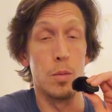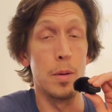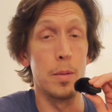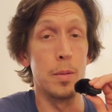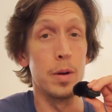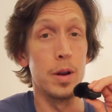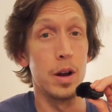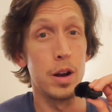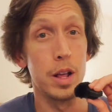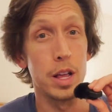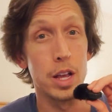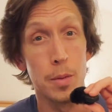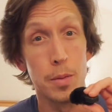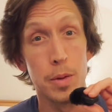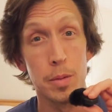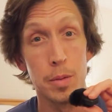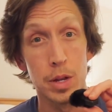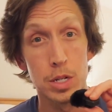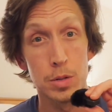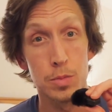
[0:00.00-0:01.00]
remember an airline called
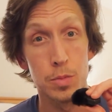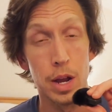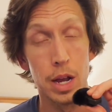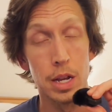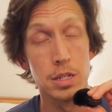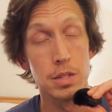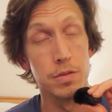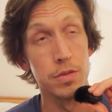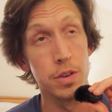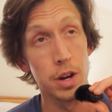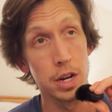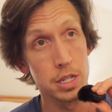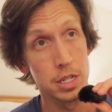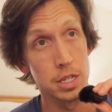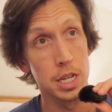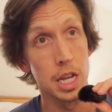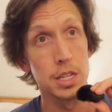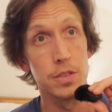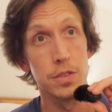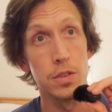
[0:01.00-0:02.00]
People Express, very
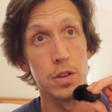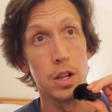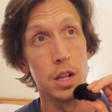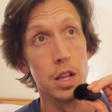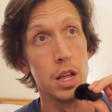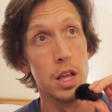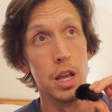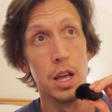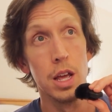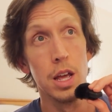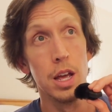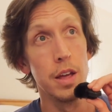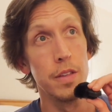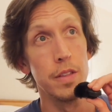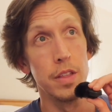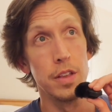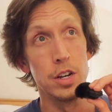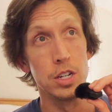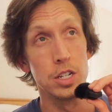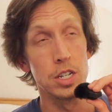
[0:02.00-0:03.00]
successful.
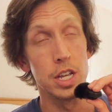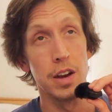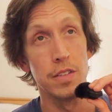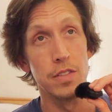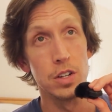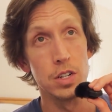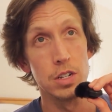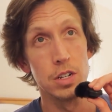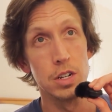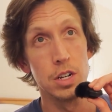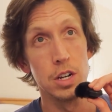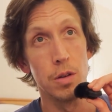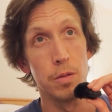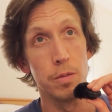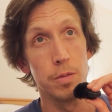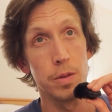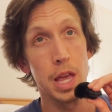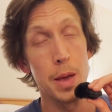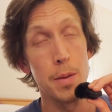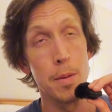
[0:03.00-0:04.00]
That just kind of just
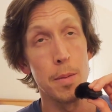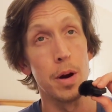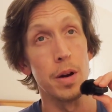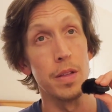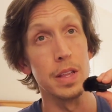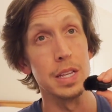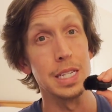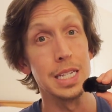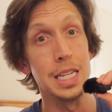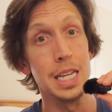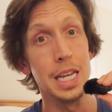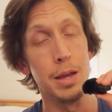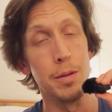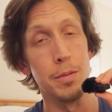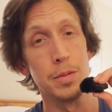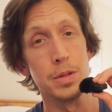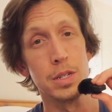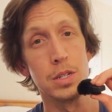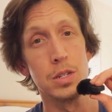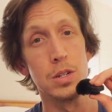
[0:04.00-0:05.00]
came apart at the
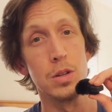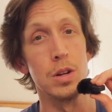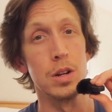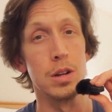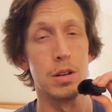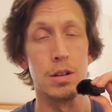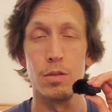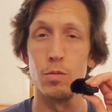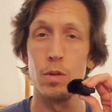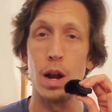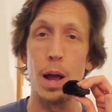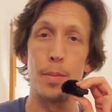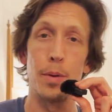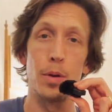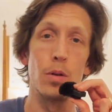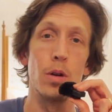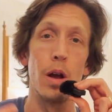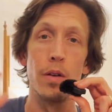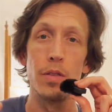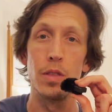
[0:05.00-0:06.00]
seams due to
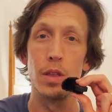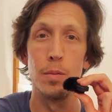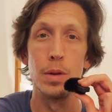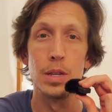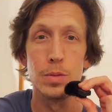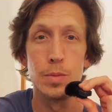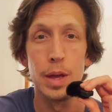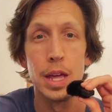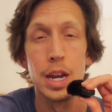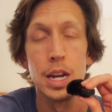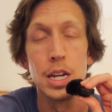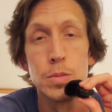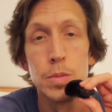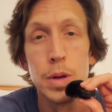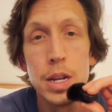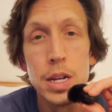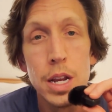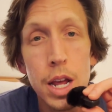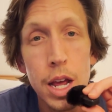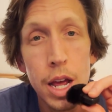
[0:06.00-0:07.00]
rapid growth and
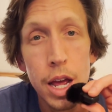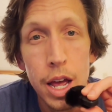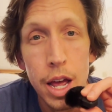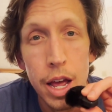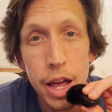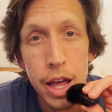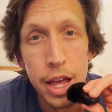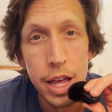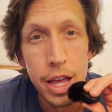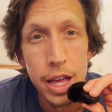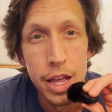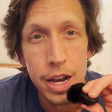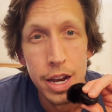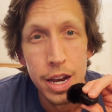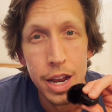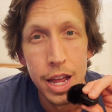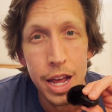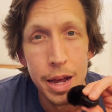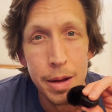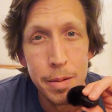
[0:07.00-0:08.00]
mismanagement
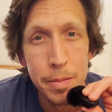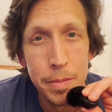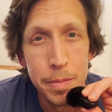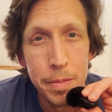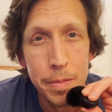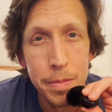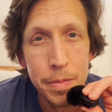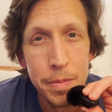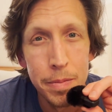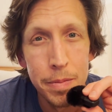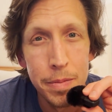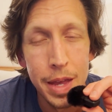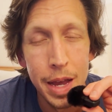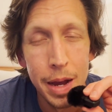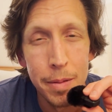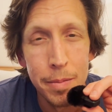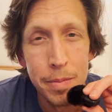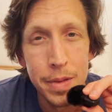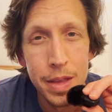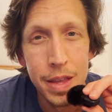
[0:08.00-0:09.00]
in
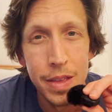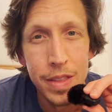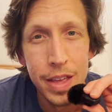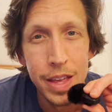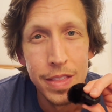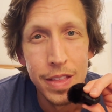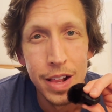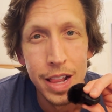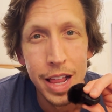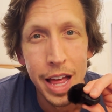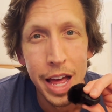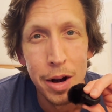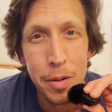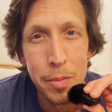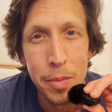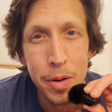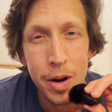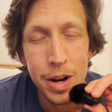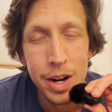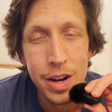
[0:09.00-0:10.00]
in the latter
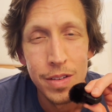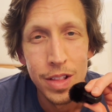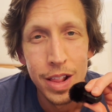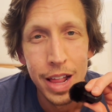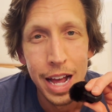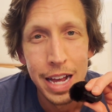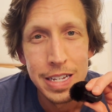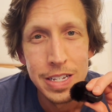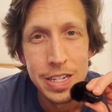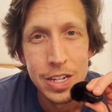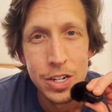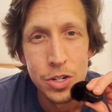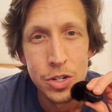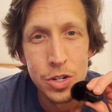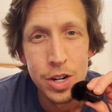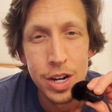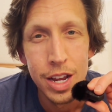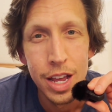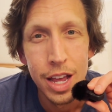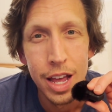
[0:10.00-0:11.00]
part of the last
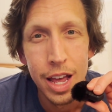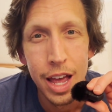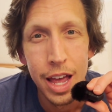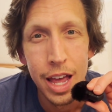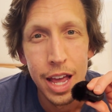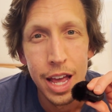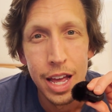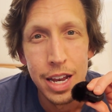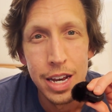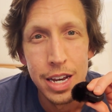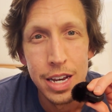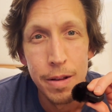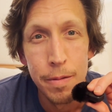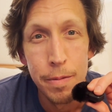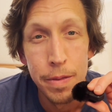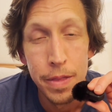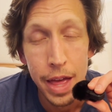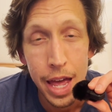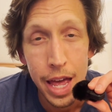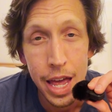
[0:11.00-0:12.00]
century, and
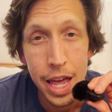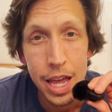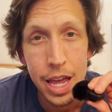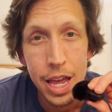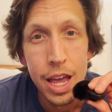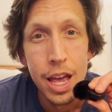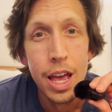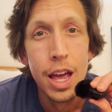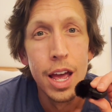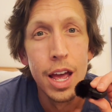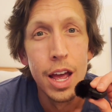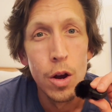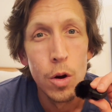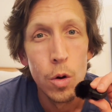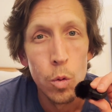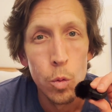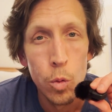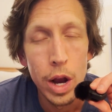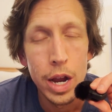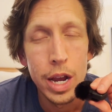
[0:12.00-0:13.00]
they,
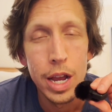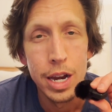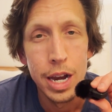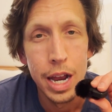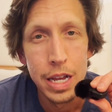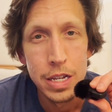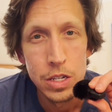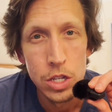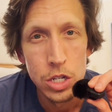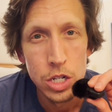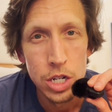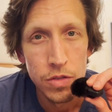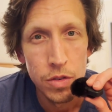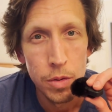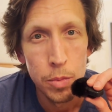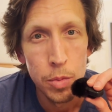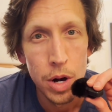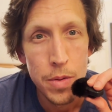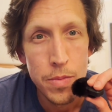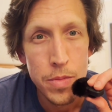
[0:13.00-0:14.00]
recognizing the shift
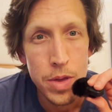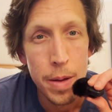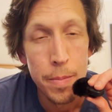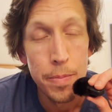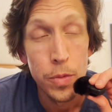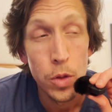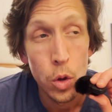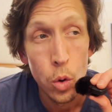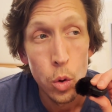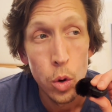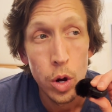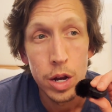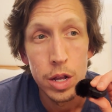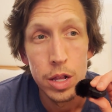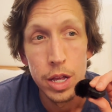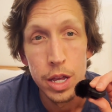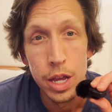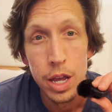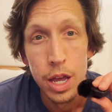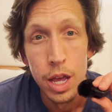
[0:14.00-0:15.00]
to premium,
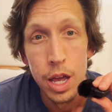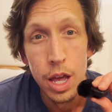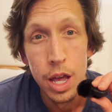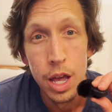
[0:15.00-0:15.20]
quickly